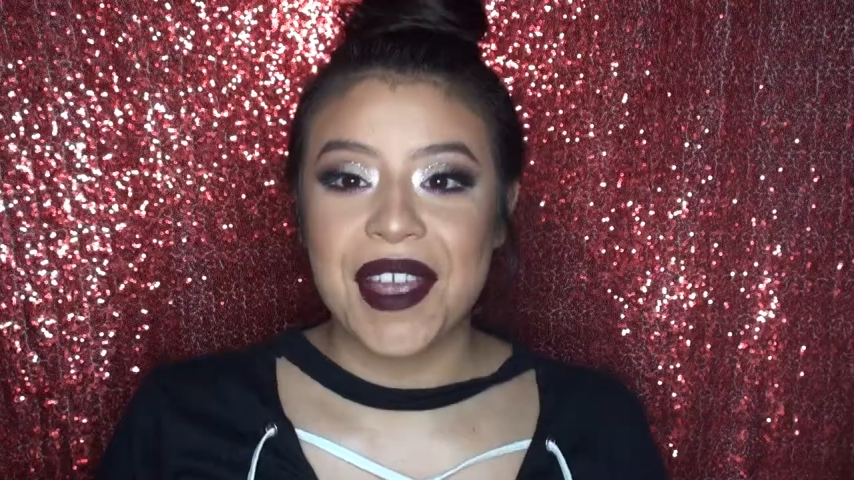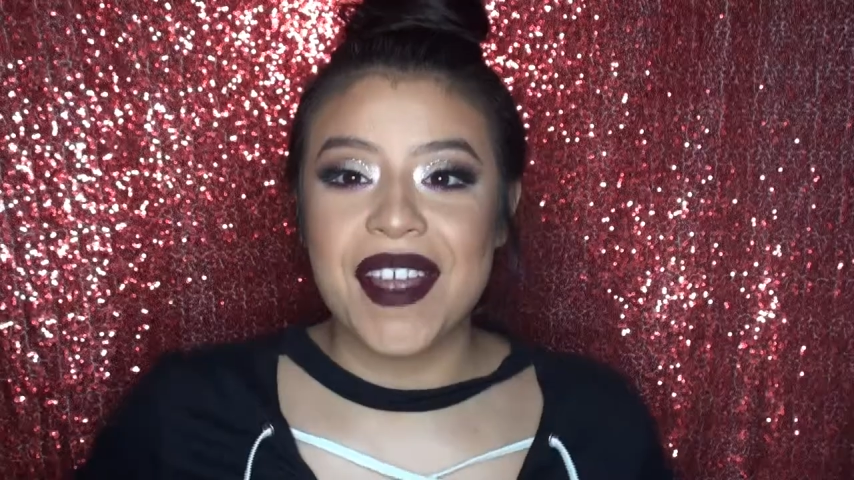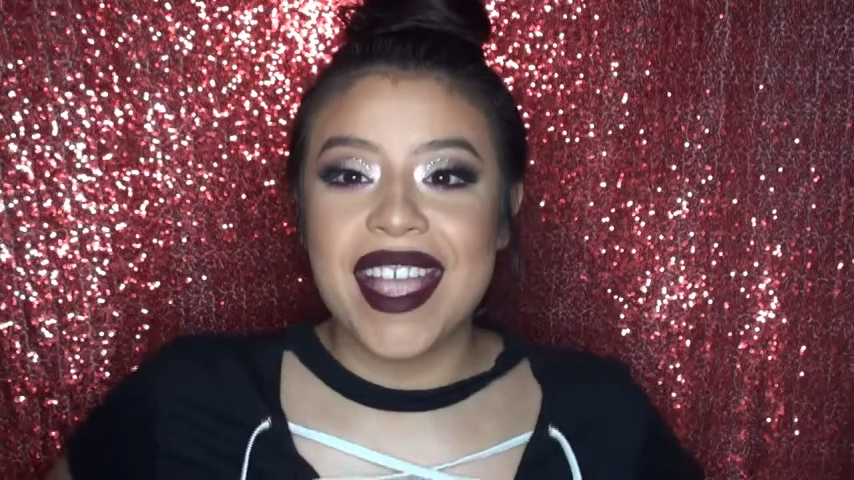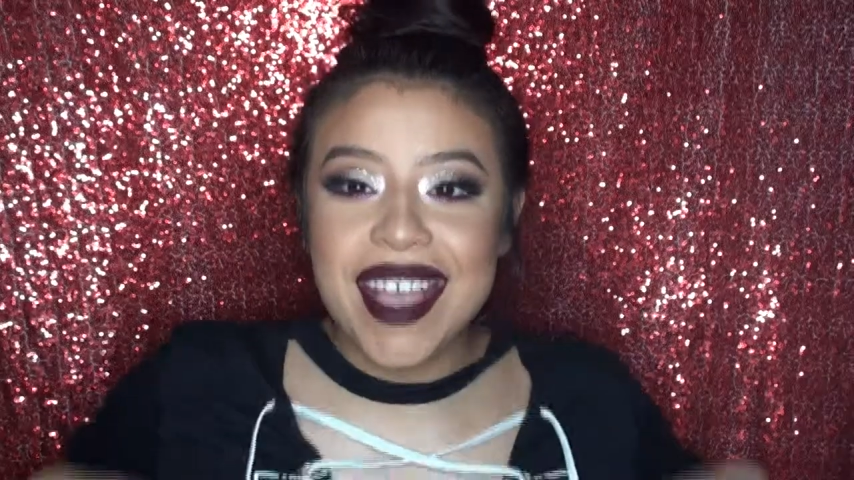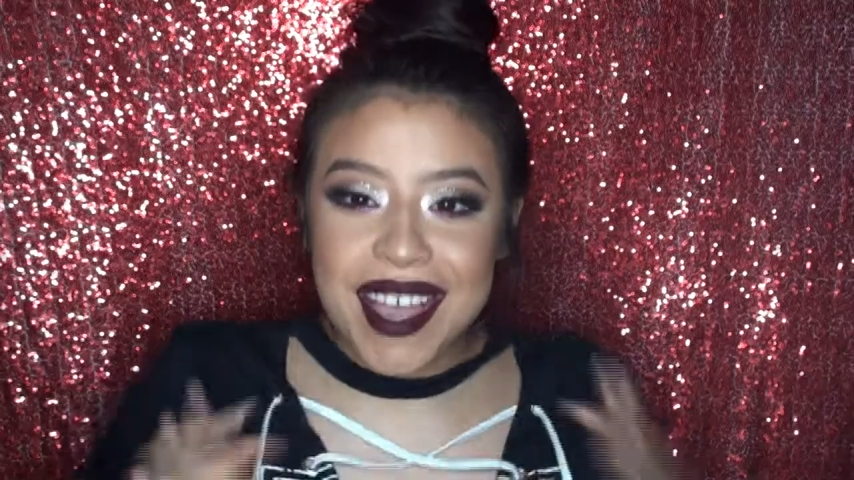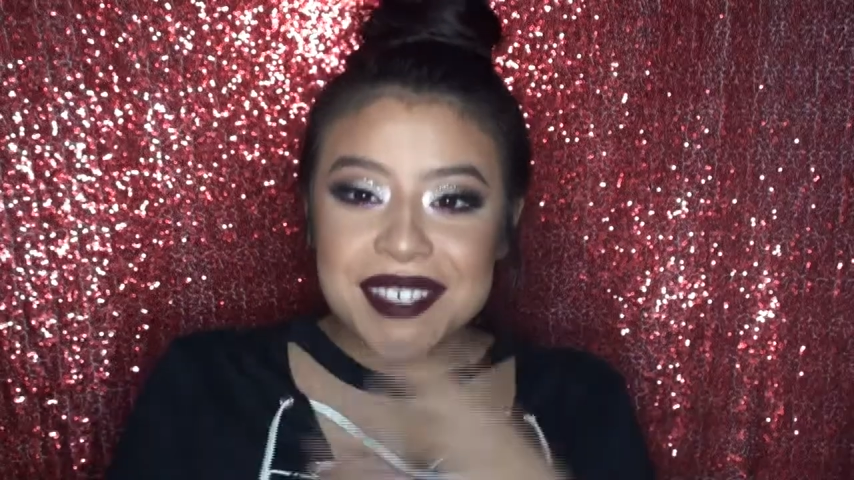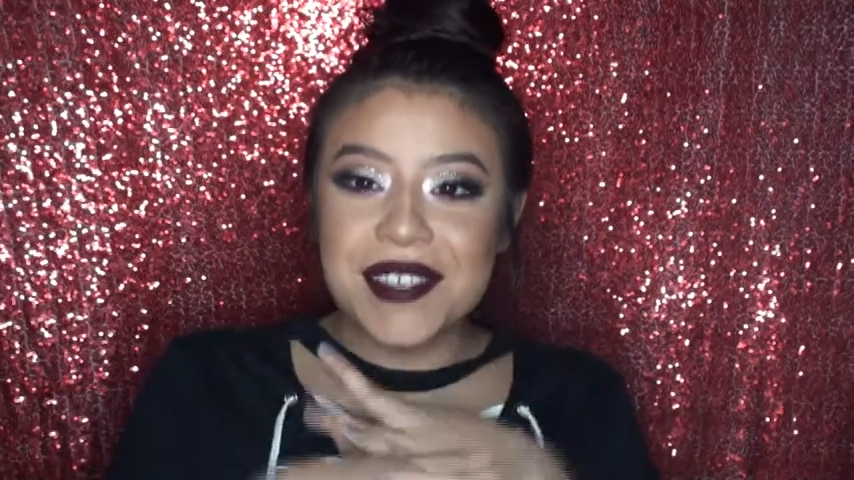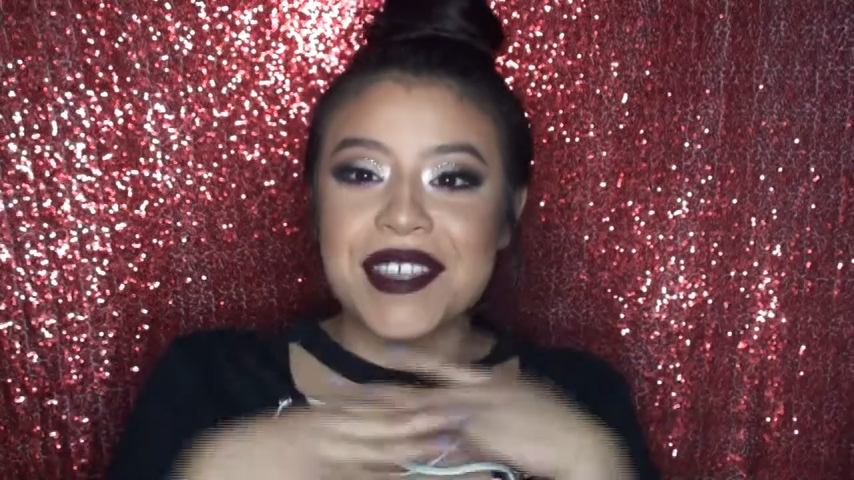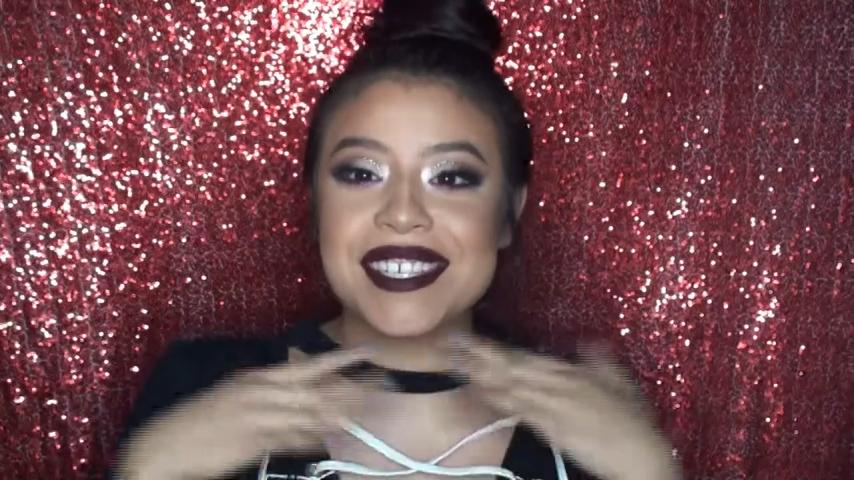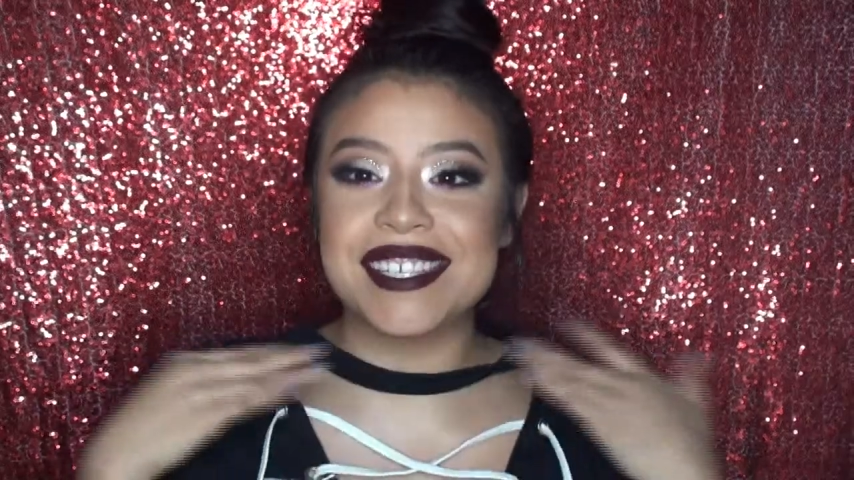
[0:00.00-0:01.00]
Alright guys,
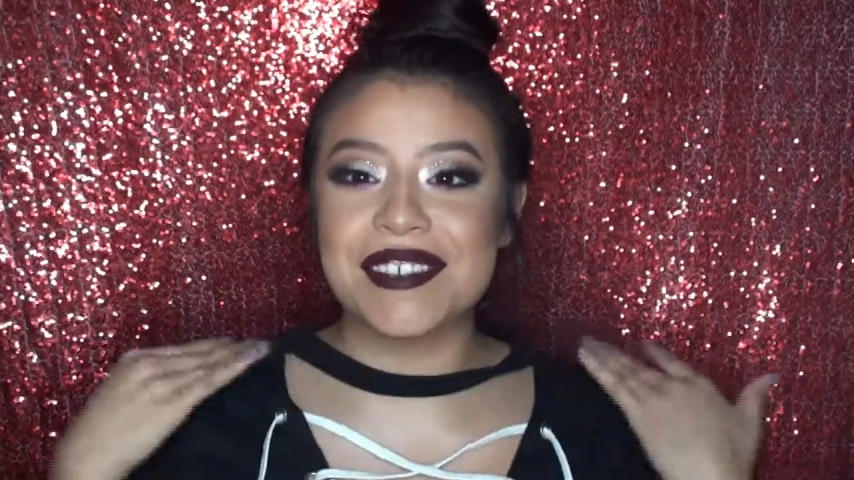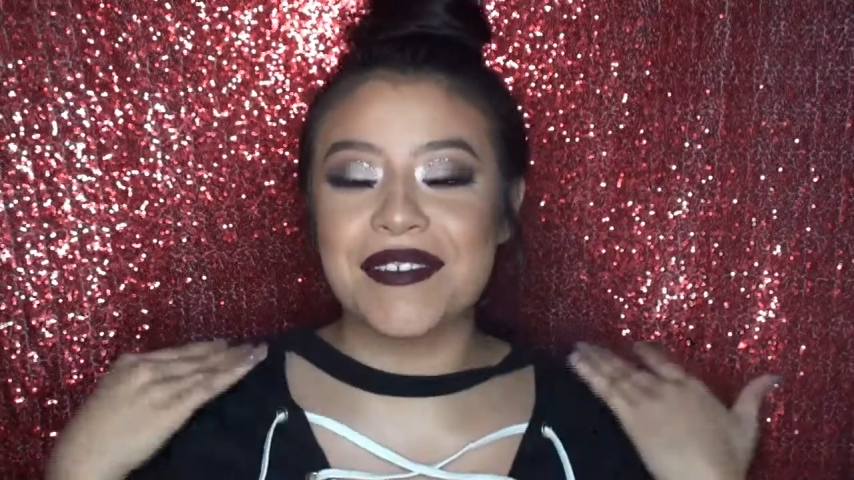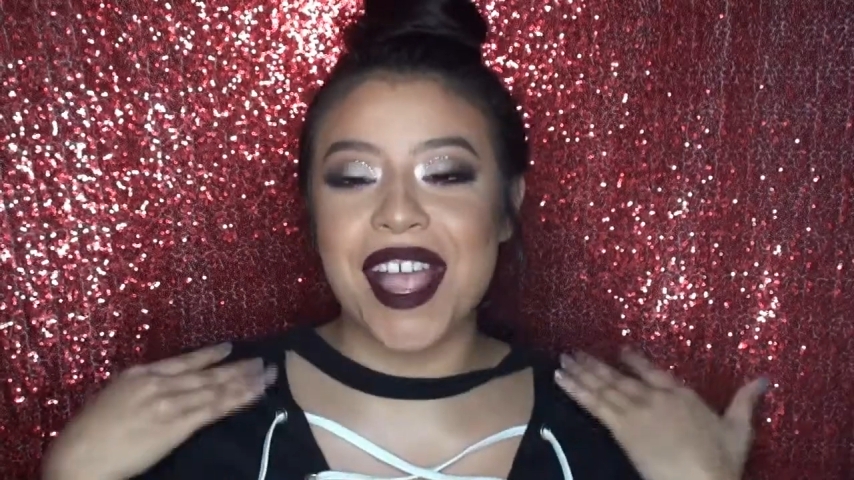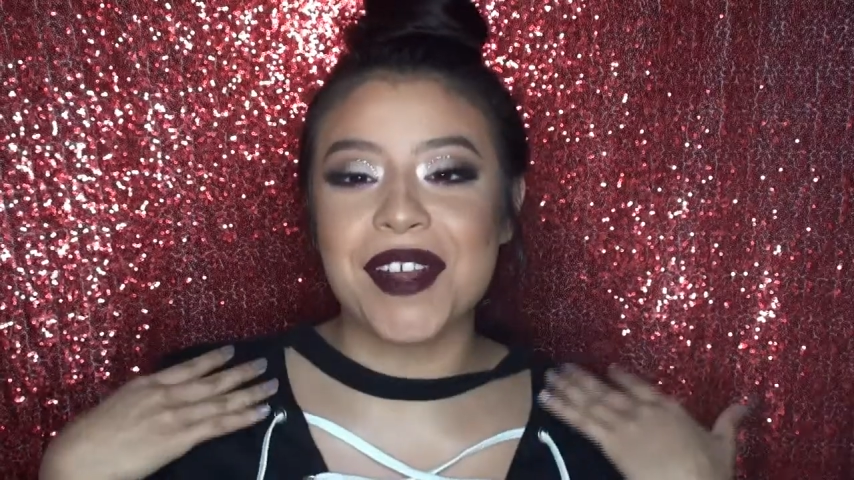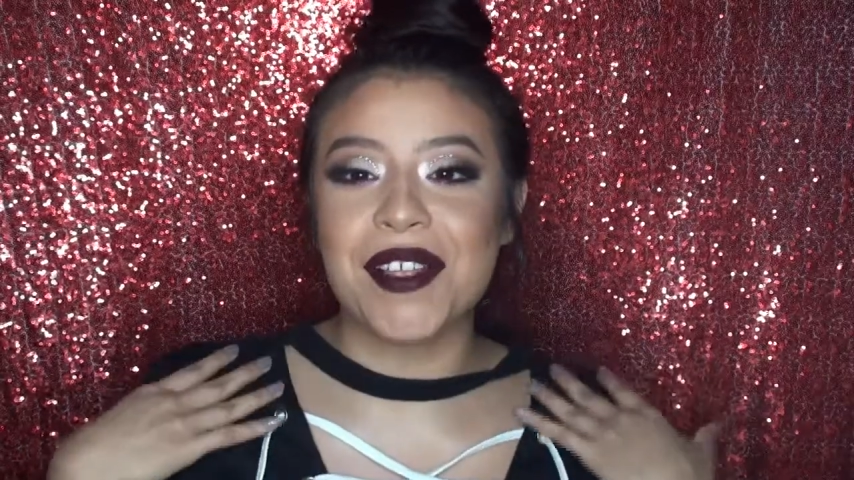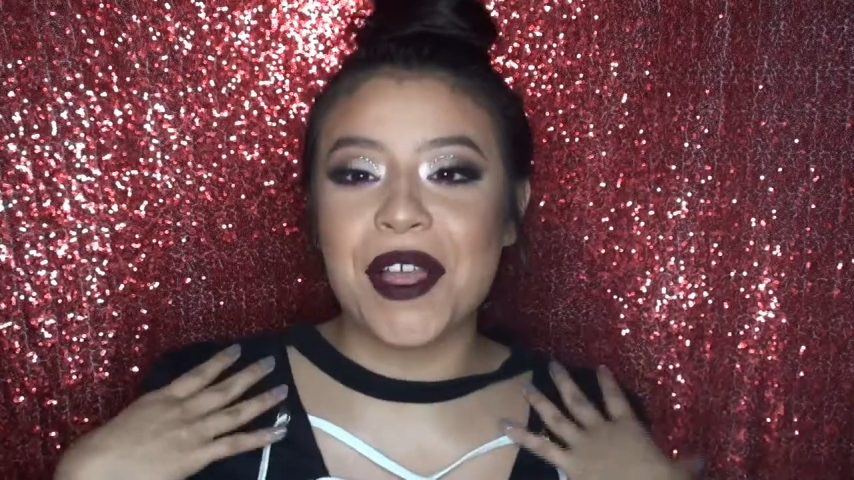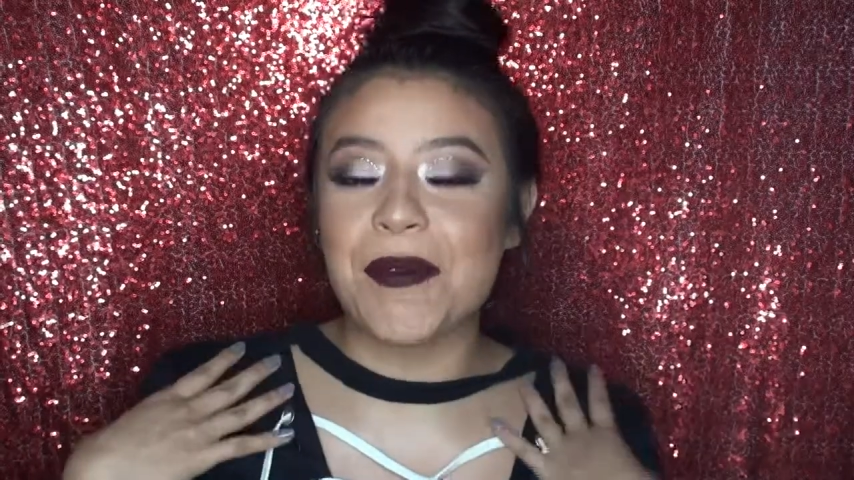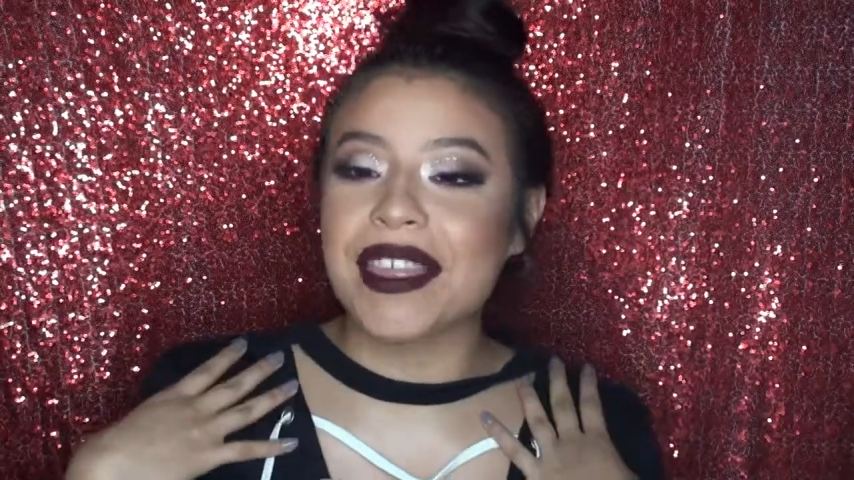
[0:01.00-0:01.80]
so this is the final look